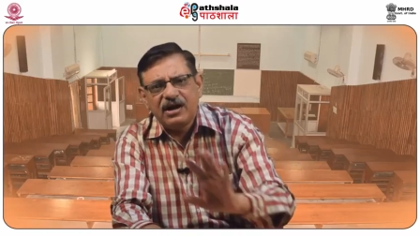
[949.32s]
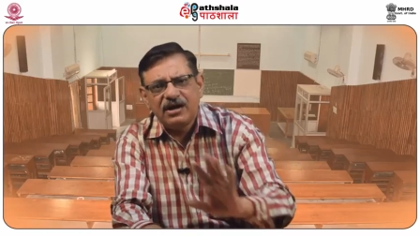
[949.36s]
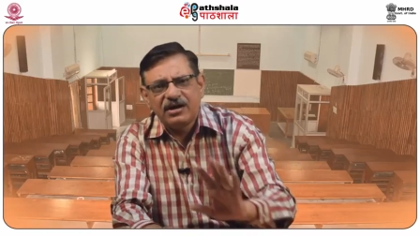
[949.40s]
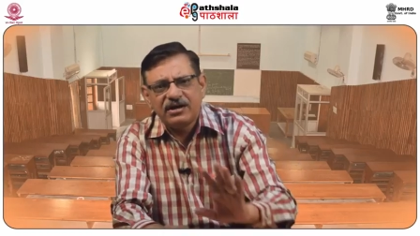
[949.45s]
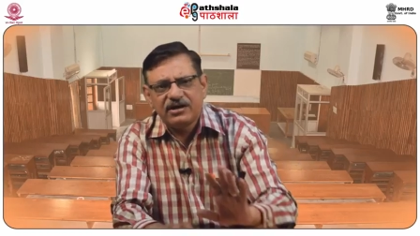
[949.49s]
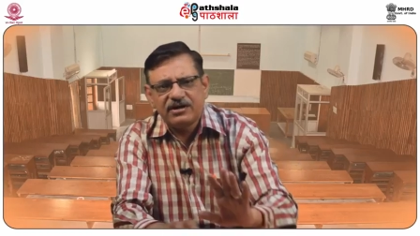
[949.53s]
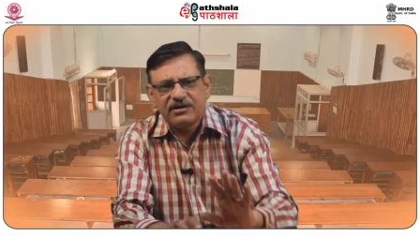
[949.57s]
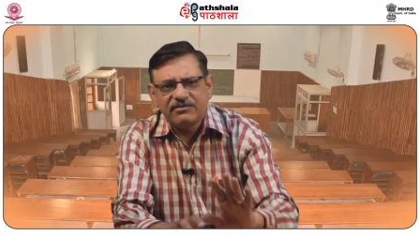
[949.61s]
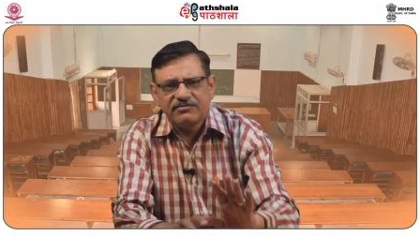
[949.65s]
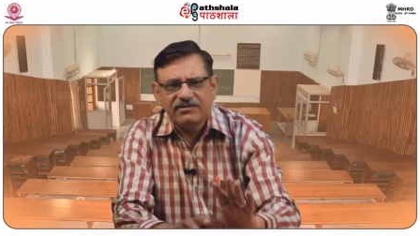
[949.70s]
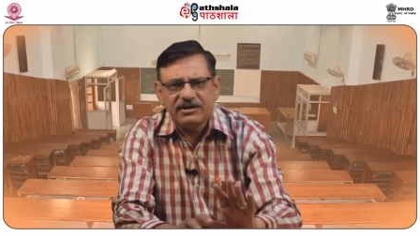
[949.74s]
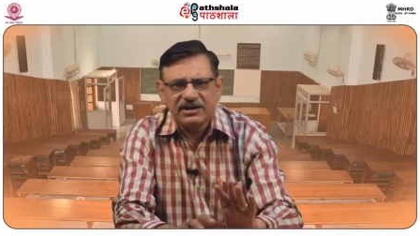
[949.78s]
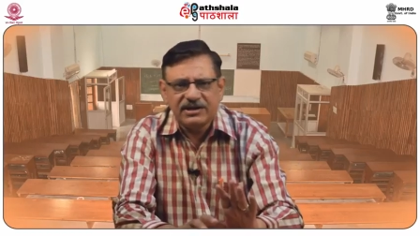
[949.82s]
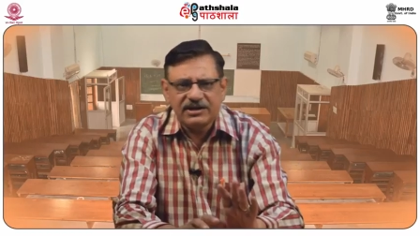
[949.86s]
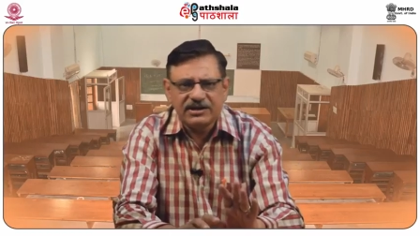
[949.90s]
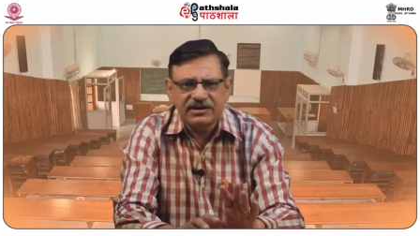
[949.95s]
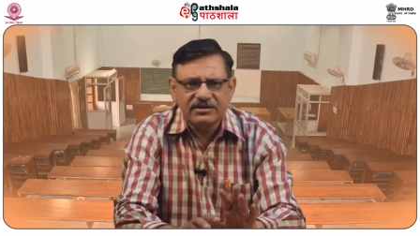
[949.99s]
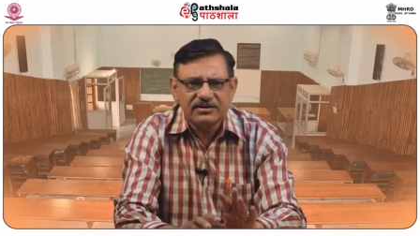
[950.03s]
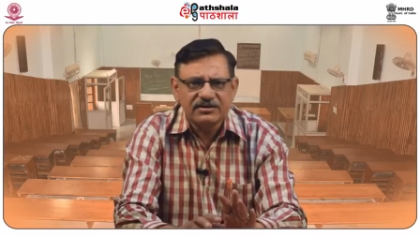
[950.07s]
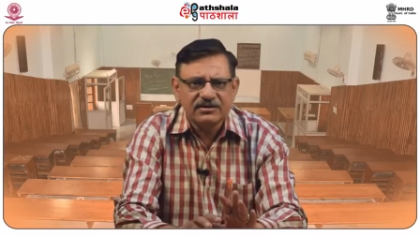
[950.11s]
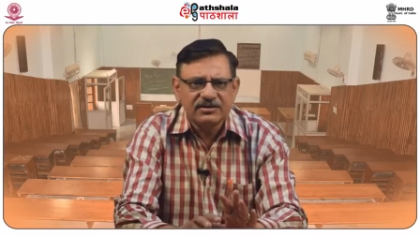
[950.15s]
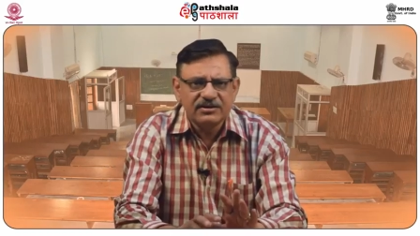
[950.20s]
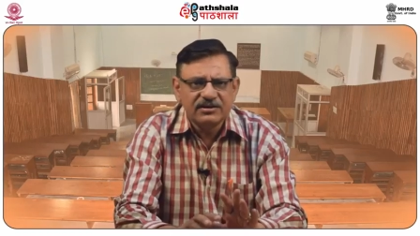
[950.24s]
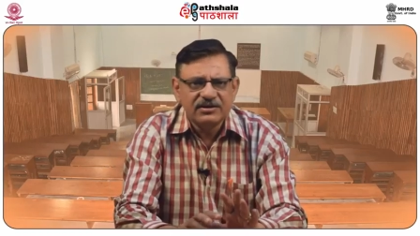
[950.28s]
ultraviolet.
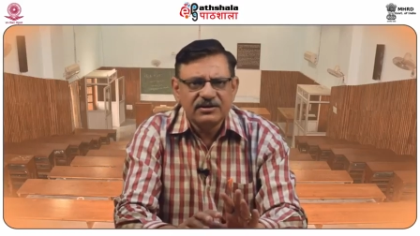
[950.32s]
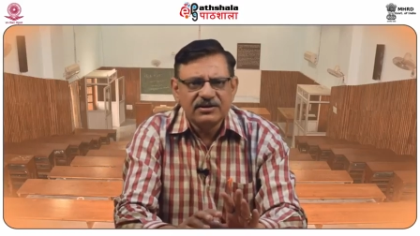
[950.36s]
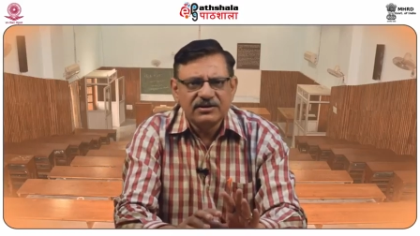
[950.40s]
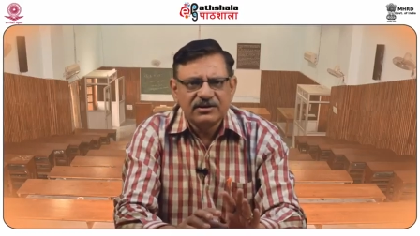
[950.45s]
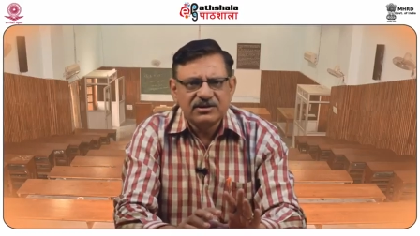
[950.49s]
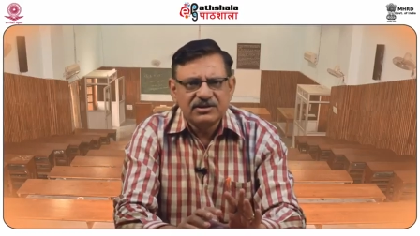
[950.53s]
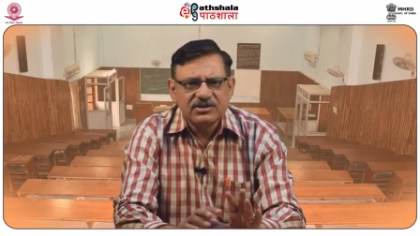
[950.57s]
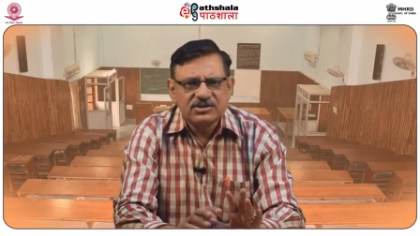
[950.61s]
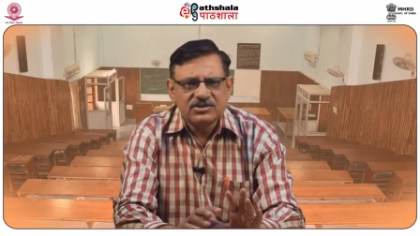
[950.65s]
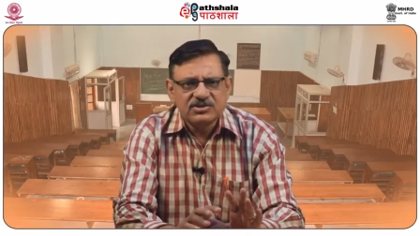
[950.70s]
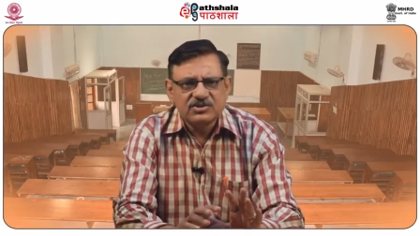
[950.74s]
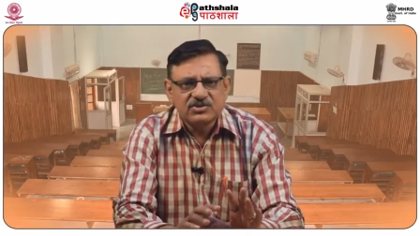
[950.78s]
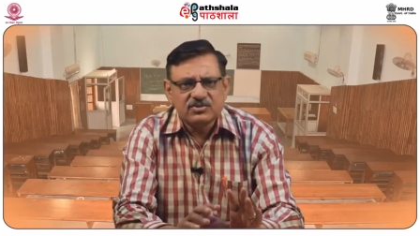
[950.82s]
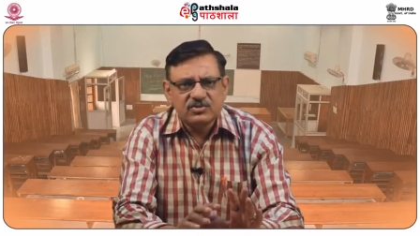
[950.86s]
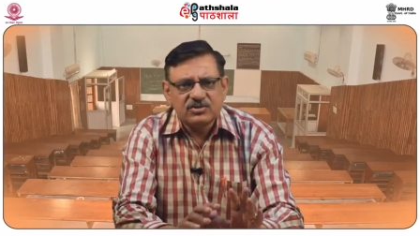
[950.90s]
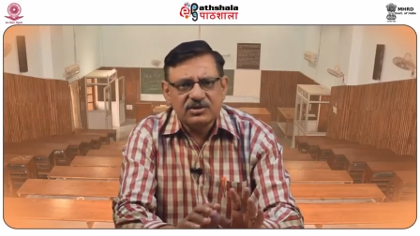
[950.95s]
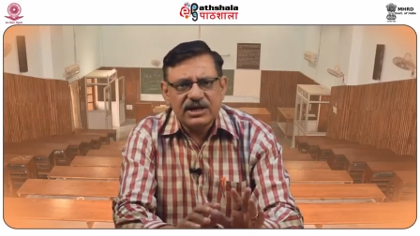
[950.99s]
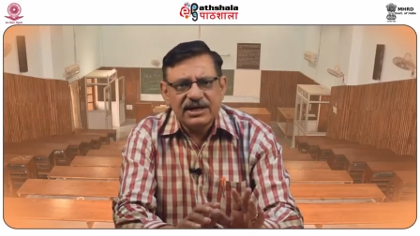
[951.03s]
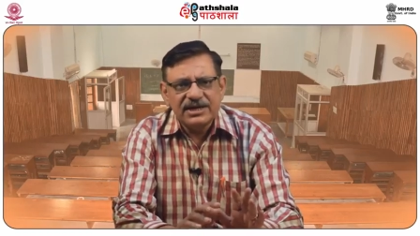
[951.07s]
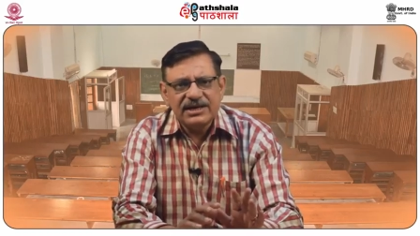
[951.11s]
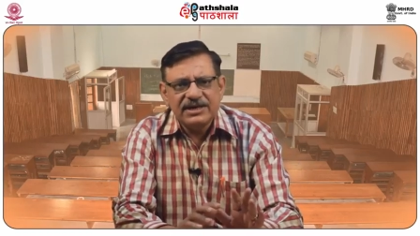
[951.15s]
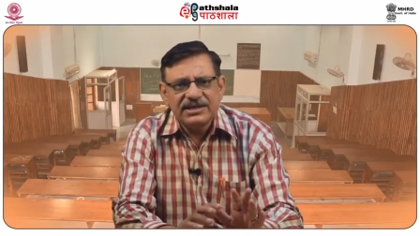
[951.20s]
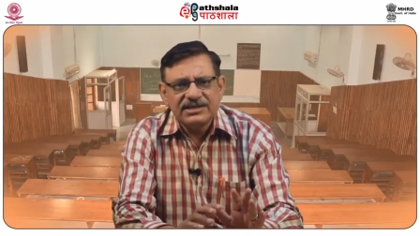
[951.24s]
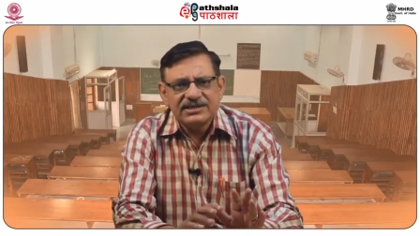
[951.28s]
So,
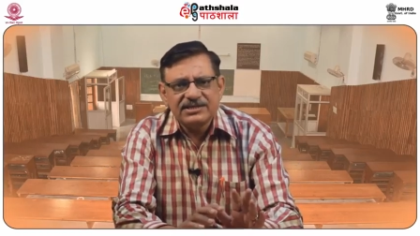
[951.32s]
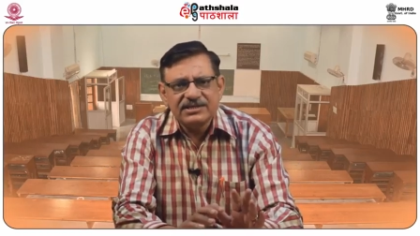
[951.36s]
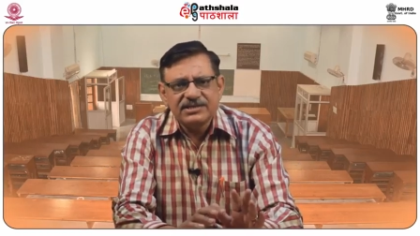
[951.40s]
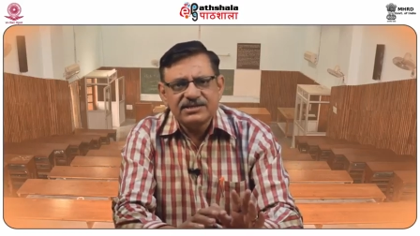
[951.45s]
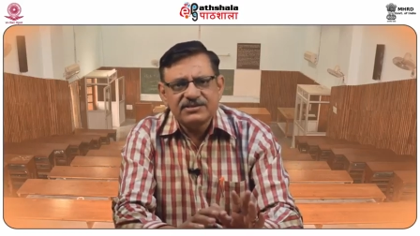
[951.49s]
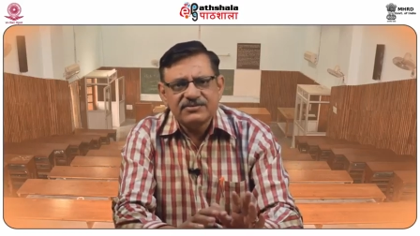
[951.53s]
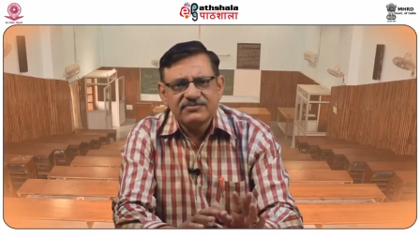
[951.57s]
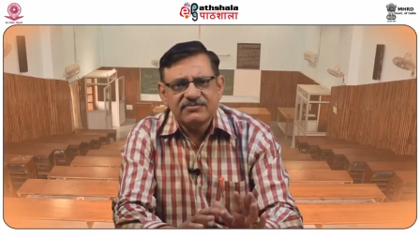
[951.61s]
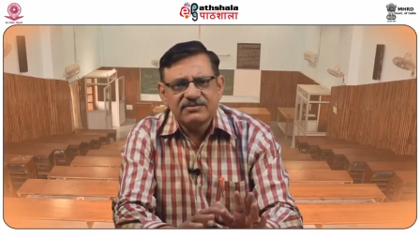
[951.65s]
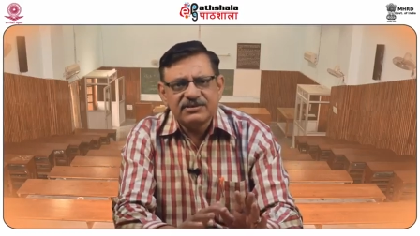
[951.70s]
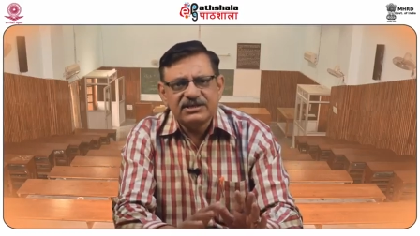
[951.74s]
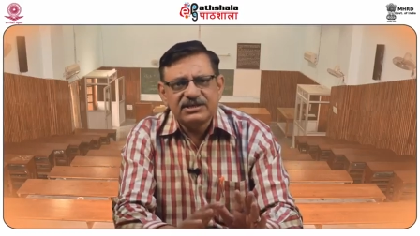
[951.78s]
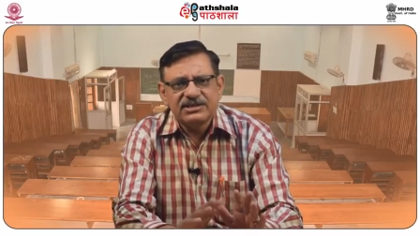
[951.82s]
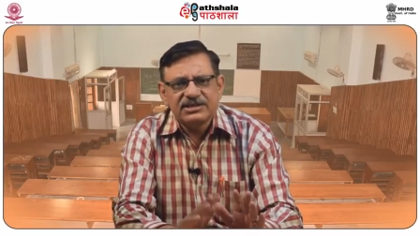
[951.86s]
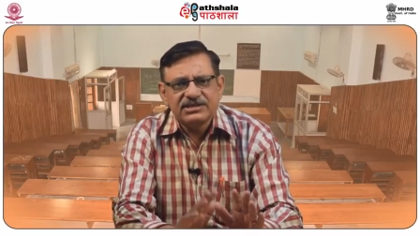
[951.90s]
dye lasers were